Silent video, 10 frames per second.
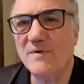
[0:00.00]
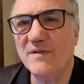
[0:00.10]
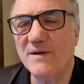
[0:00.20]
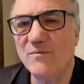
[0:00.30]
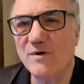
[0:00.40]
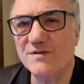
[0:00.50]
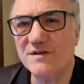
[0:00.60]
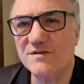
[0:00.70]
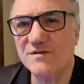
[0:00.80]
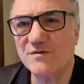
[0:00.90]
But there
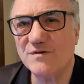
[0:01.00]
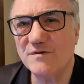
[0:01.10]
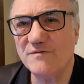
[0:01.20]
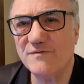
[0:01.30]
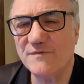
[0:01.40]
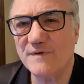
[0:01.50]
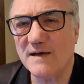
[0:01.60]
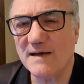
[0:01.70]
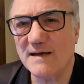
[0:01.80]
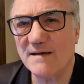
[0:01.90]
was a sort of
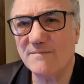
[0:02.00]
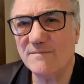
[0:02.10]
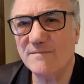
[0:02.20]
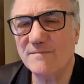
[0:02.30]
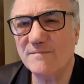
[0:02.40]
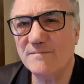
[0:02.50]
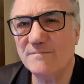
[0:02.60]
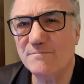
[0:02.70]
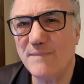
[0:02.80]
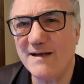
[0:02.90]

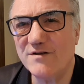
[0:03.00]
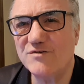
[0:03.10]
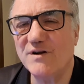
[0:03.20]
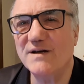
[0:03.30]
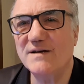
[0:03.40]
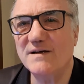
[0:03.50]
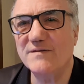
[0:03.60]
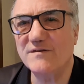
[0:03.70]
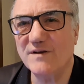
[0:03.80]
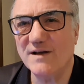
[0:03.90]
mantra
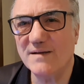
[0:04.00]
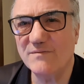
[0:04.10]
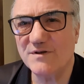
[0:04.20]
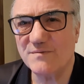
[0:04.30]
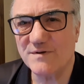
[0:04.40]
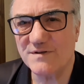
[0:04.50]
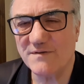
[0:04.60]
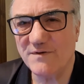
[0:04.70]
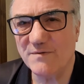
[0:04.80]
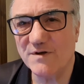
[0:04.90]
at the time, which was
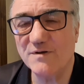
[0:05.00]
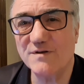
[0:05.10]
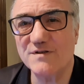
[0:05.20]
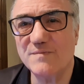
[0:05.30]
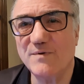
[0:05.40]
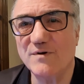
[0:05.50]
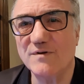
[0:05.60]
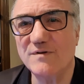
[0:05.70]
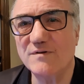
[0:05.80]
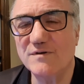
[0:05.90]
if you were good at
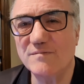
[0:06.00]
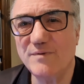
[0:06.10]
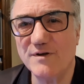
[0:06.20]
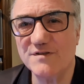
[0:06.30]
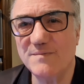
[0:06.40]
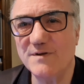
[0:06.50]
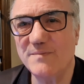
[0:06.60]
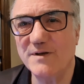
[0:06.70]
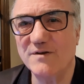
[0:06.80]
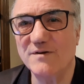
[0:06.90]
sport, you couldn't
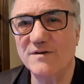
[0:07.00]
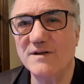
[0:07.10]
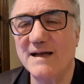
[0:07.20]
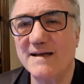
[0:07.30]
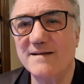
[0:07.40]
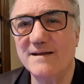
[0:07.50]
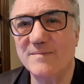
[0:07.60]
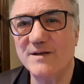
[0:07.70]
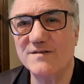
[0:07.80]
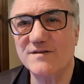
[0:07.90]
possibly be good at
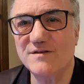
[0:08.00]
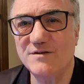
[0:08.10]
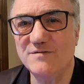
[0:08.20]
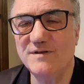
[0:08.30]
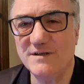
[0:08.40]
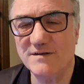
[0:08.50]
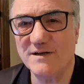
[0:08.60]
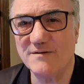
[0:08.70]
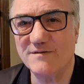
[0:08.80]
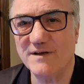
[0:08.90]
academics. The two didn't
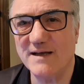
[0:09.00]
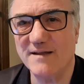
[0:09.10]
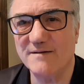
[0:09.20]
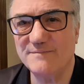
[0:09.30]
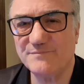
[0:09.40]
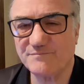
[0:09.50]
go together.